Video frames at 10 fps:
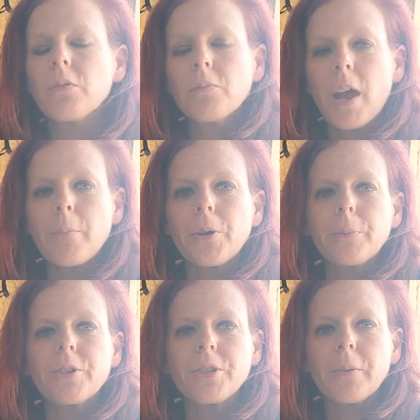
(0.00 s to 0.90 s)
I pretty
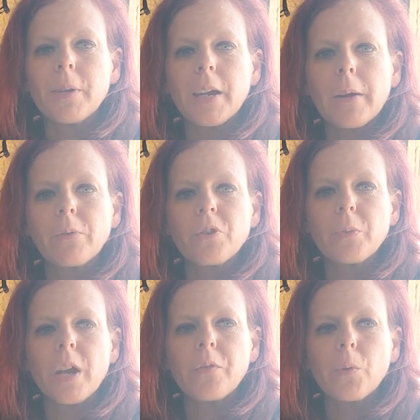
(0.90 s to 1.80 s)
much take my camera with
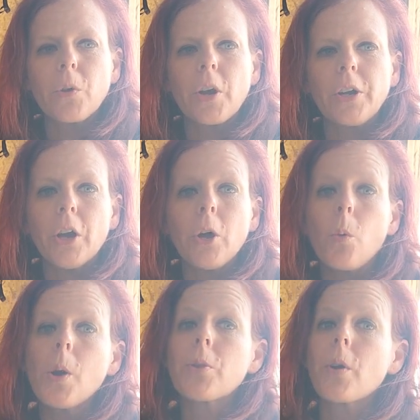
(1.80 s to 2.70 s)
me everywhere I go,
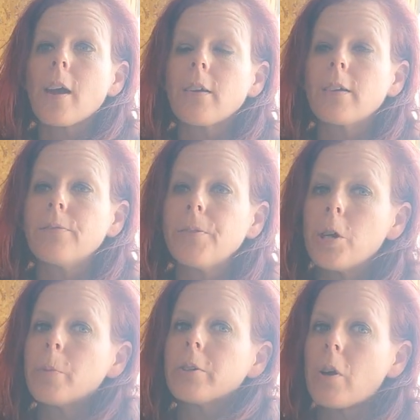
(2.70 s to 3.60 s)
whether I
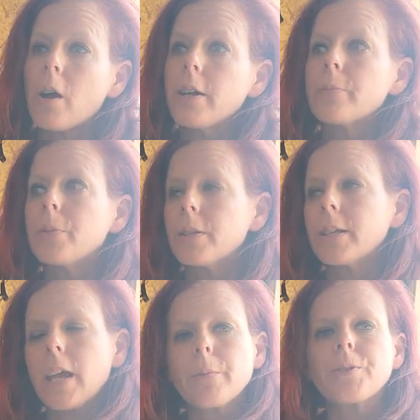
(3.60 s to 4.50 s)
film or not, but the
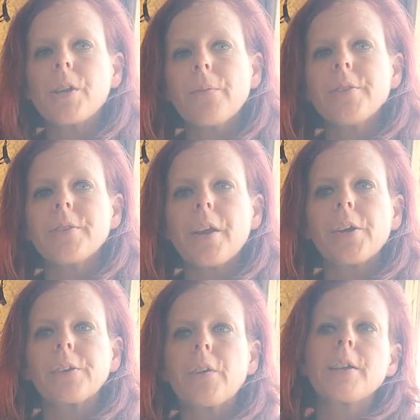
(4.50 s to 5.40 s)
camera's always there,
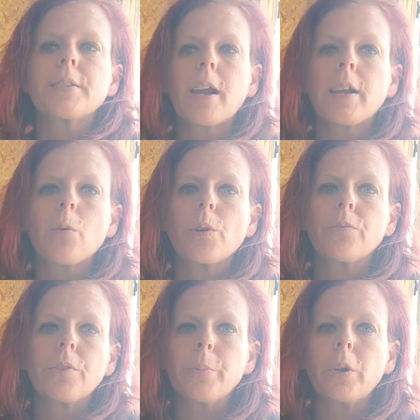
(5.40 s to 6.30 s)
and if I decide I want to
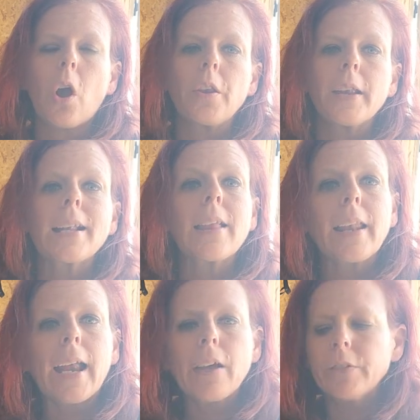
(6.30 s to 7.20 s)
flip it on, and then I
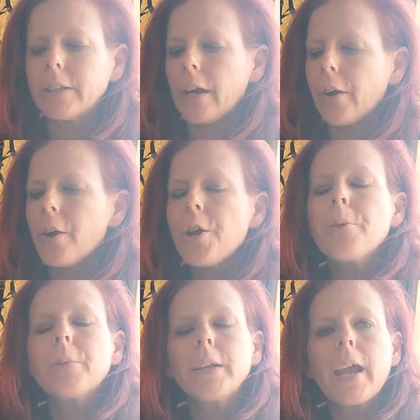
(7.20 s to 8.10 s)
have it there.
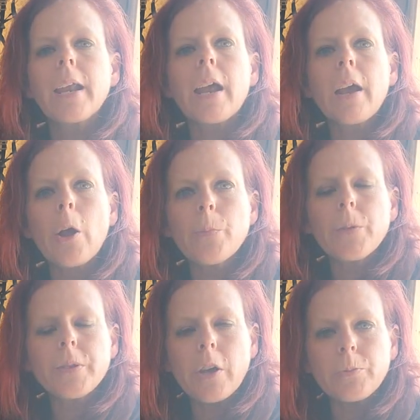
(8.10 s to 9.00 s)
But again, I hope
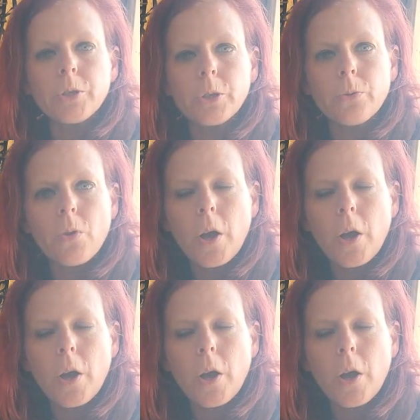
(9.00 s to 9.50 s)
this helped you.